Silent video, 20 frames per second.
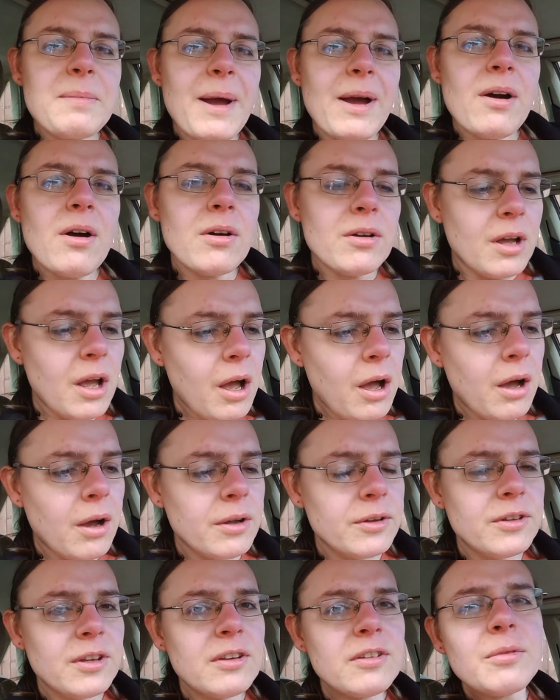about
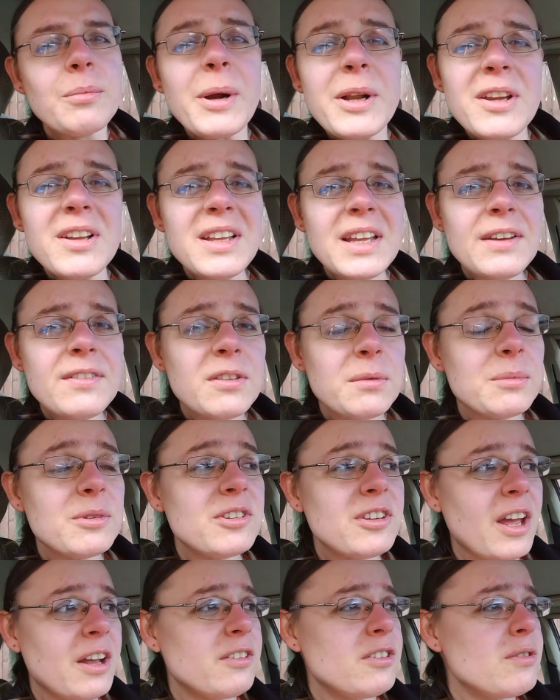cars is when you leave them
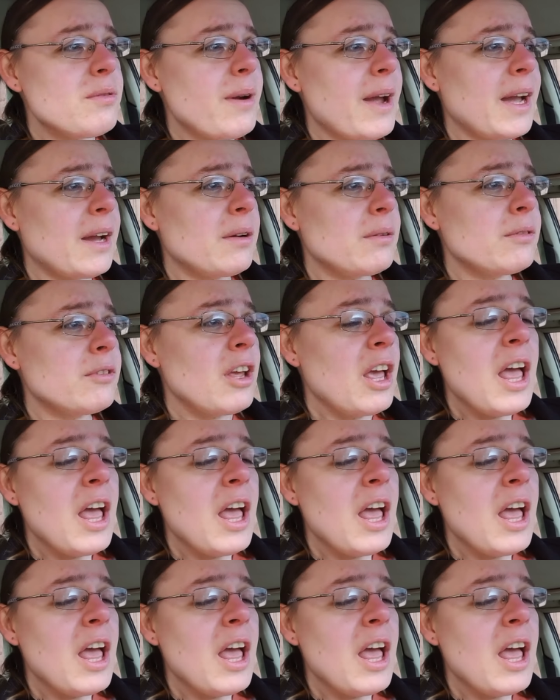sat around,